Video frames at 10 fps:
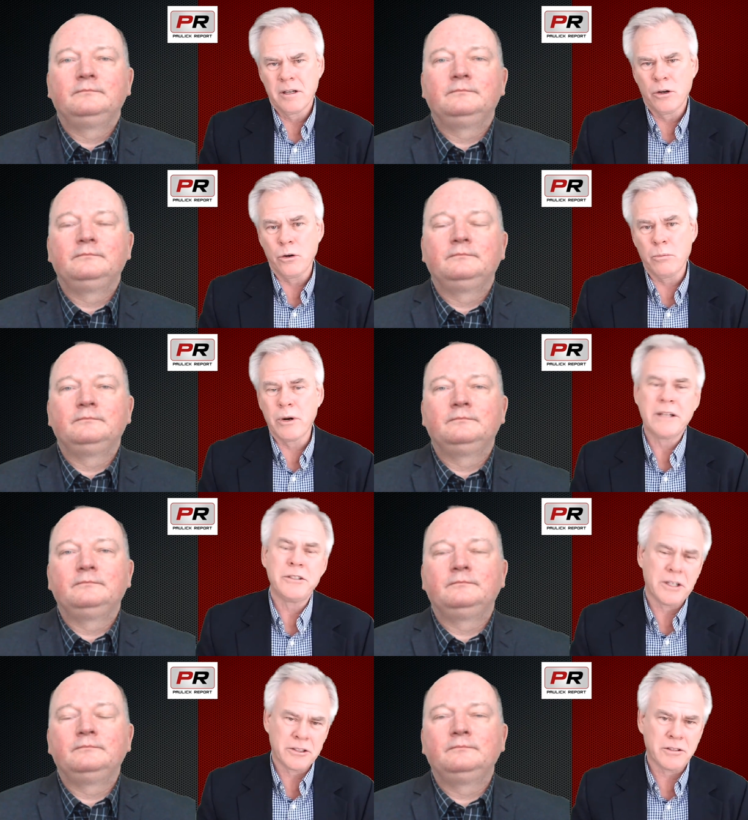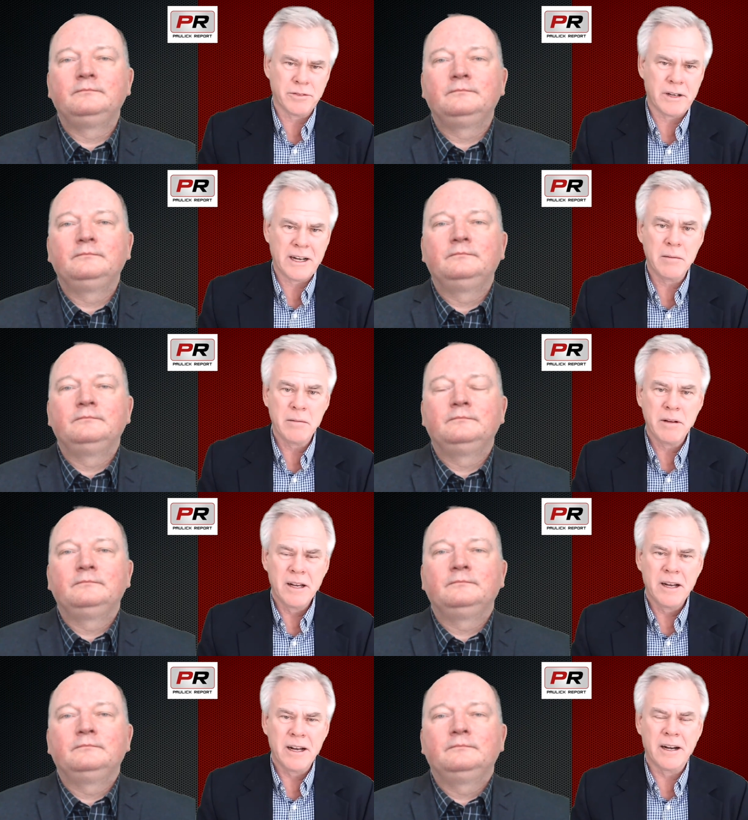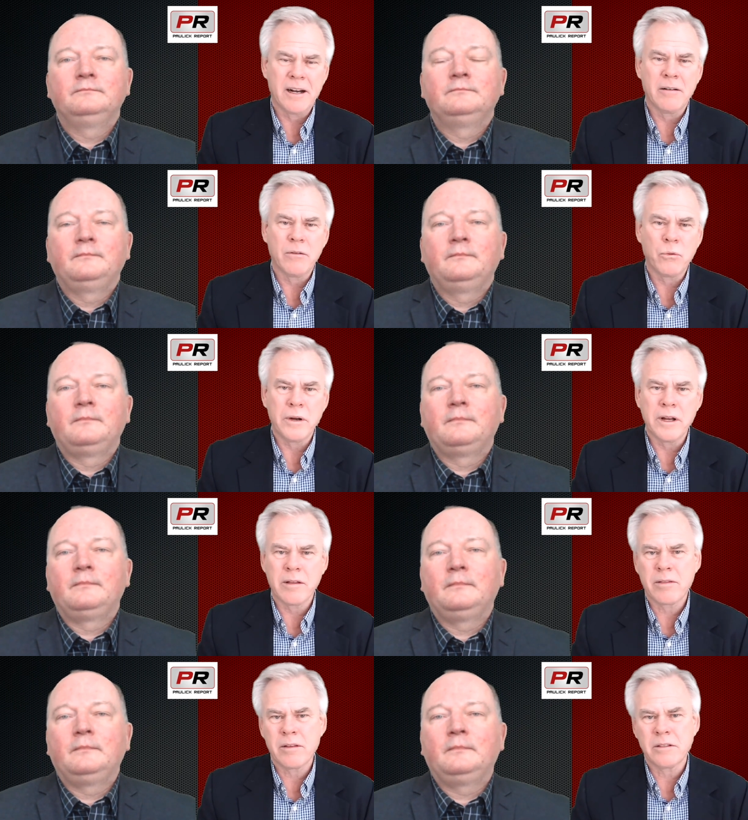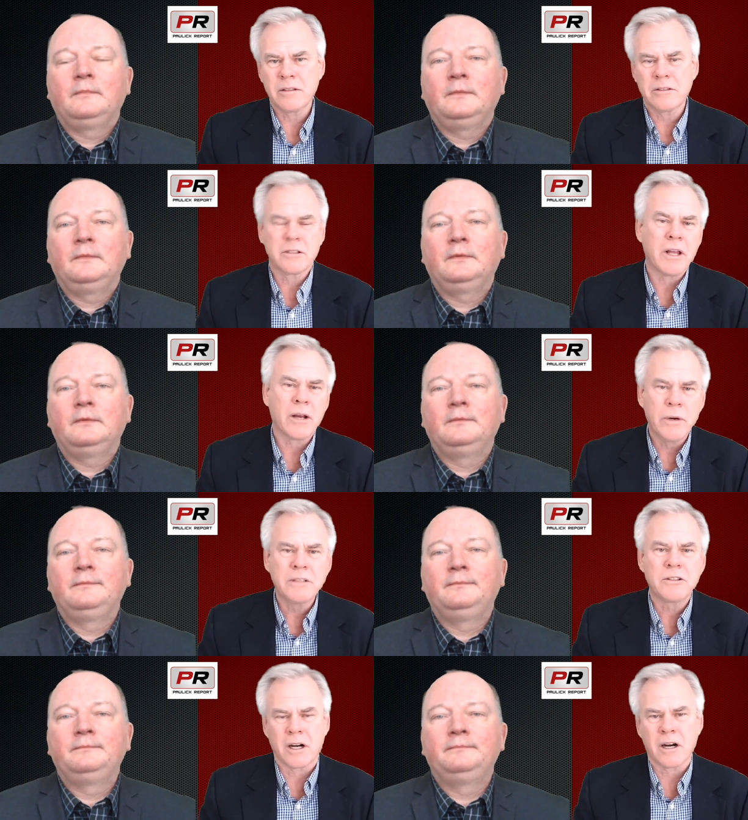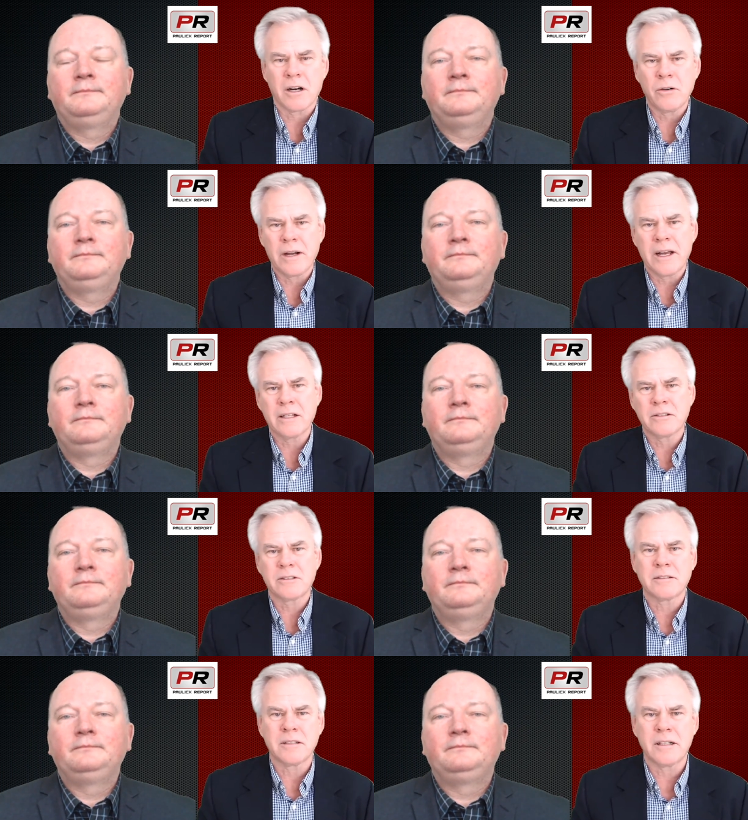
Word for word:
Speaker 1: who bred Justified, uh, with someone like Winstar, who has